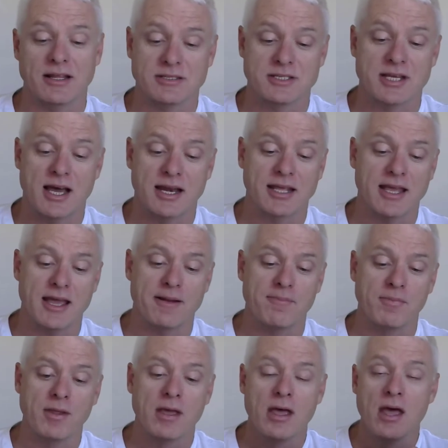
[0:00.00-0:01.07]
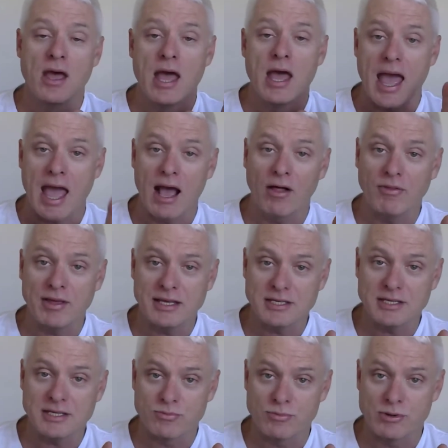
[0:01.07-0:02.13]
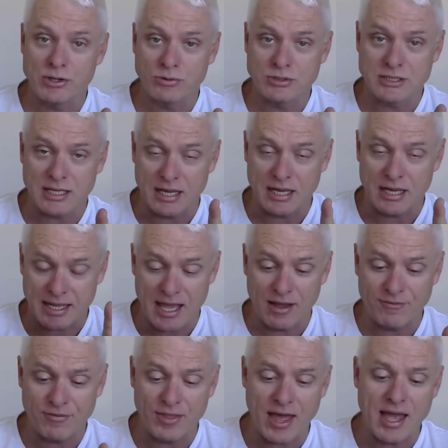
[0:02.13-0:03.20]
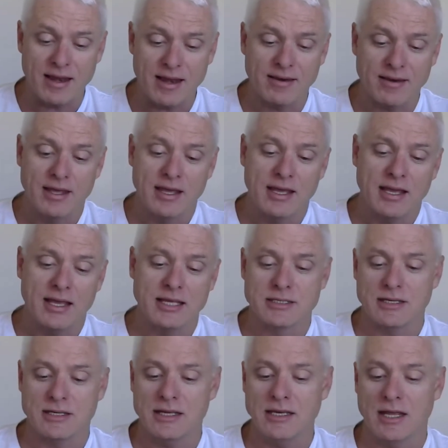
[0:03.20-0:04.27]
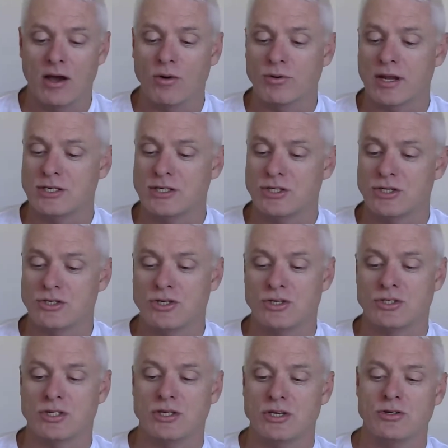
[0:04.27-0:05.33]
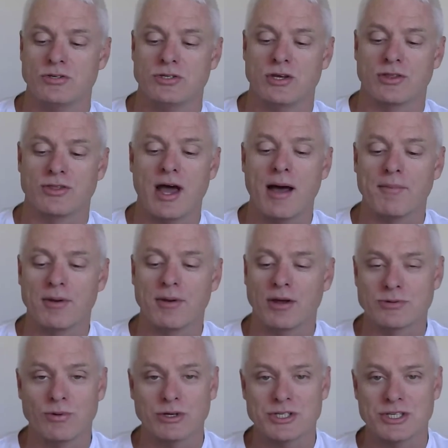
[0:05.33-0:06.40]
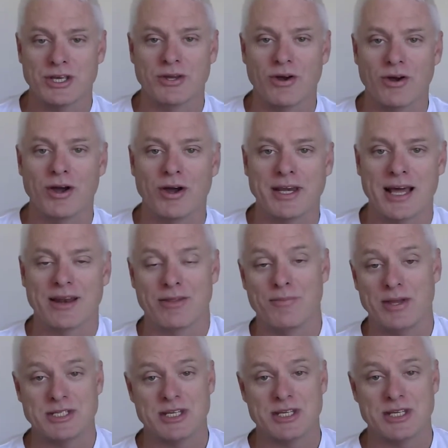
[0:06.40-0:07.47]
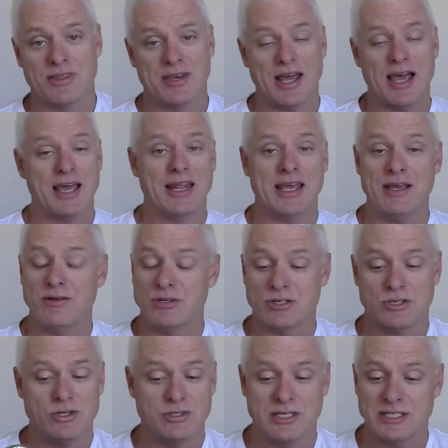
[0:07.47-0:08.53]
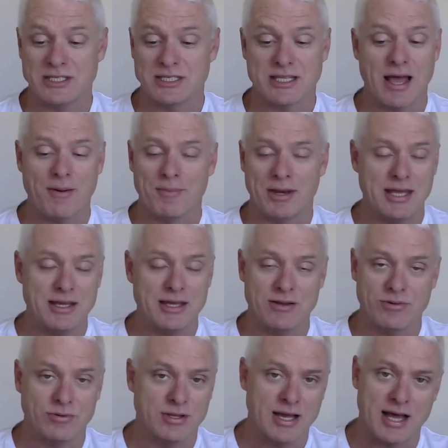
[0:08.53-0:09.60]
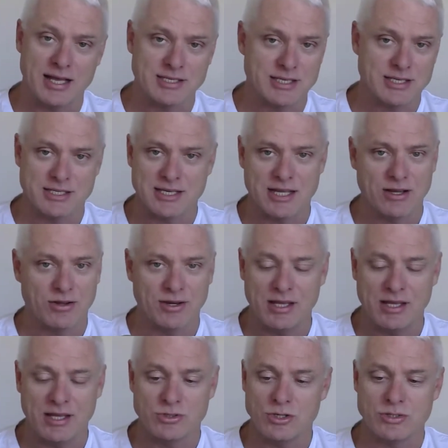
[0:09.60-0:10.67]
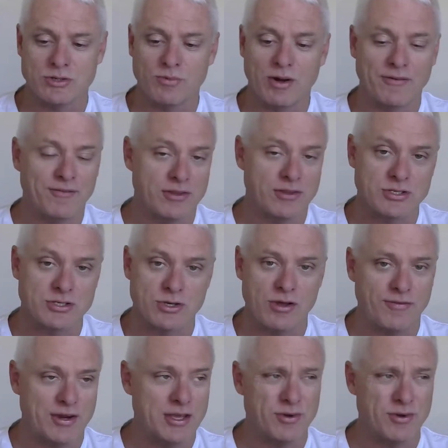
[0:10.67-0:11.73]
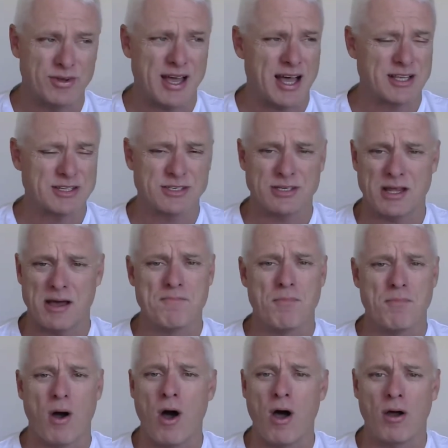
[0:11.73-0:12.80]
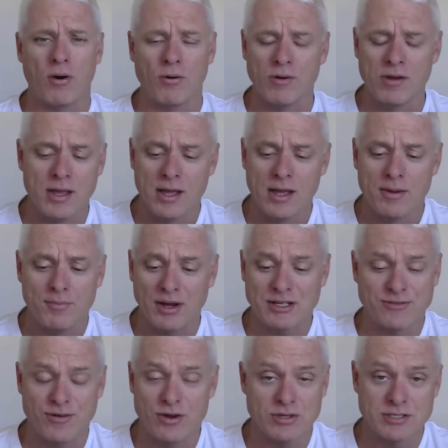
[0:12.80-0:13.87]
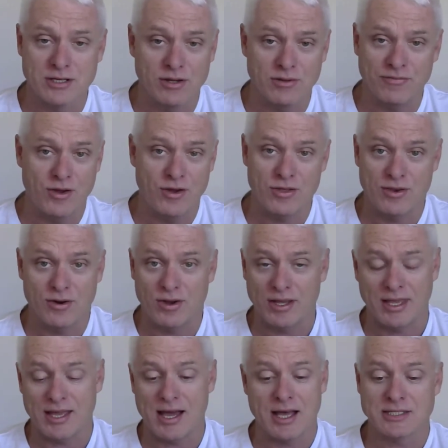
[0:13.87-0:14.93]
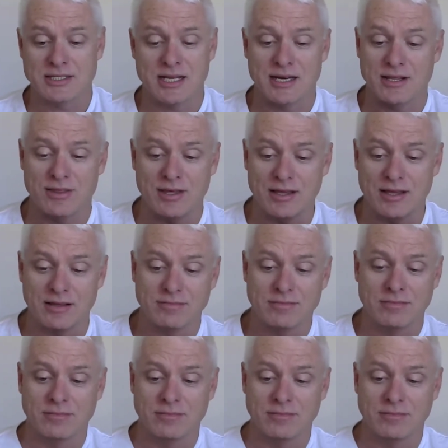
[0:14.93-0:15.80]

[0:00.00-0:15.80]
and start again. How these reels account for that is in the old days you used to use your thumb, and I was watching a guy down at the beach the other day, and he just used his thumb, and he could cast this thing on. He was using one for the surf, and he could cast it a mile, much further than I can cast anything